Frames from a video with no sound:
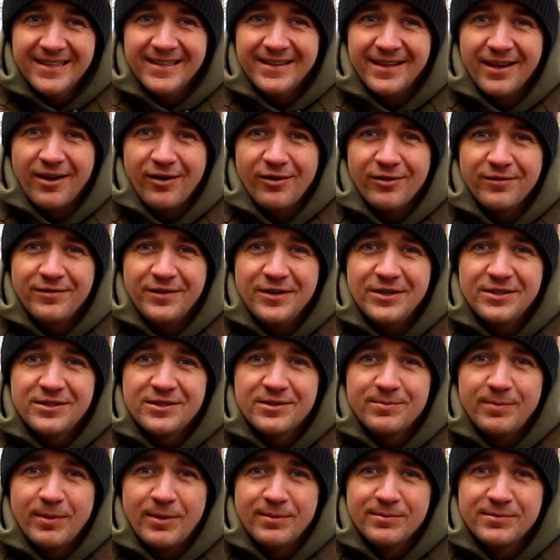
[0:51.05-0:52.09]
Now, I've used
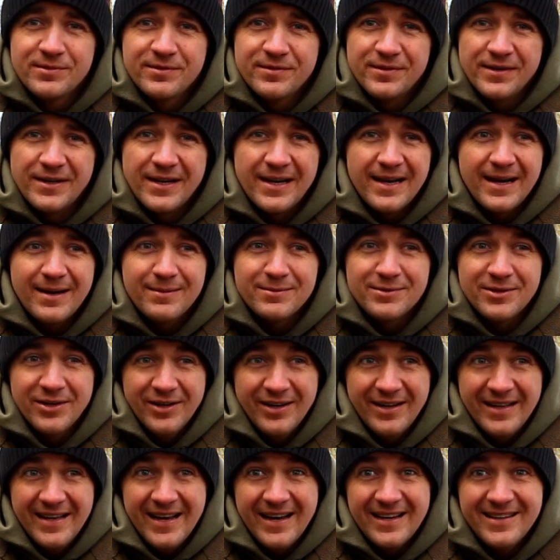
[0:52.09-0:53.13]
Spombs for
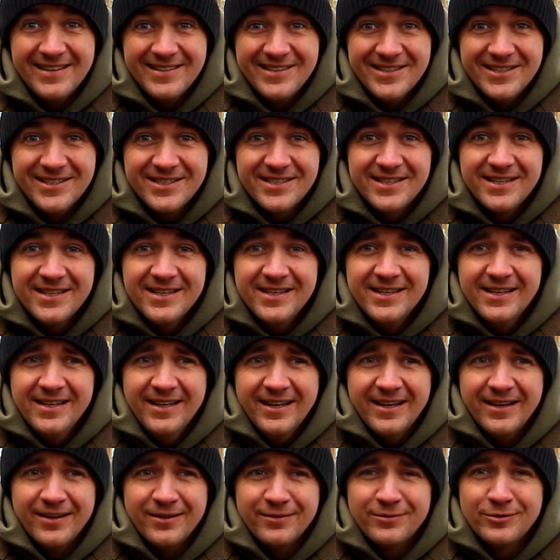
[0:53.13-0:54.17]
absolutely ages,
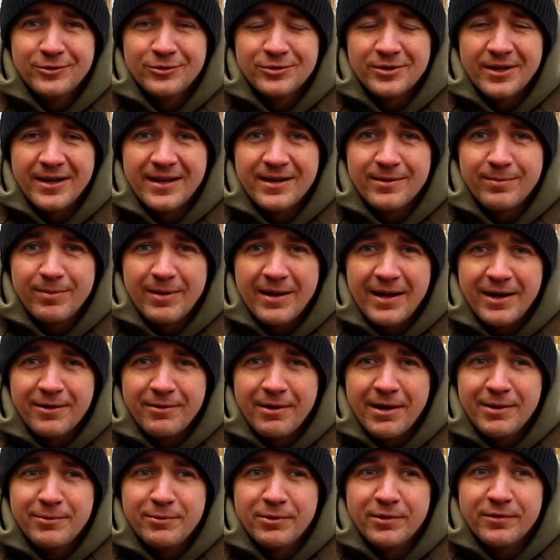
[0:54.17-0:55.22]
and I've also had a play
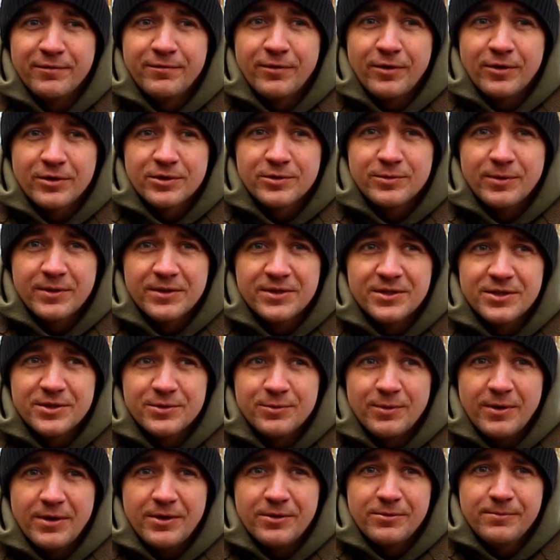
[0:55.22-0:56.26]
around with the Fox ones as
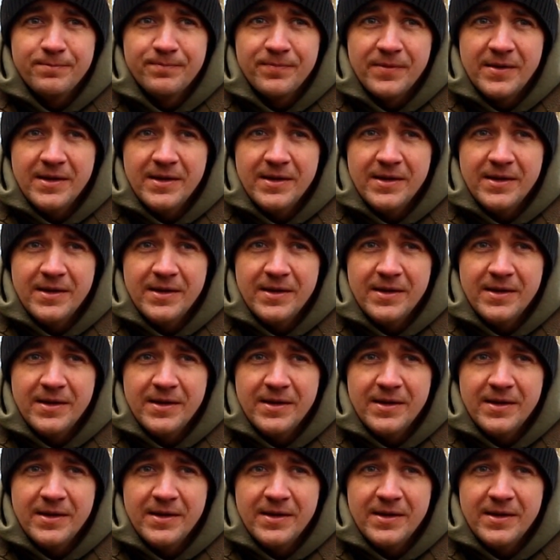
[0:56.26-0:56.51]
well.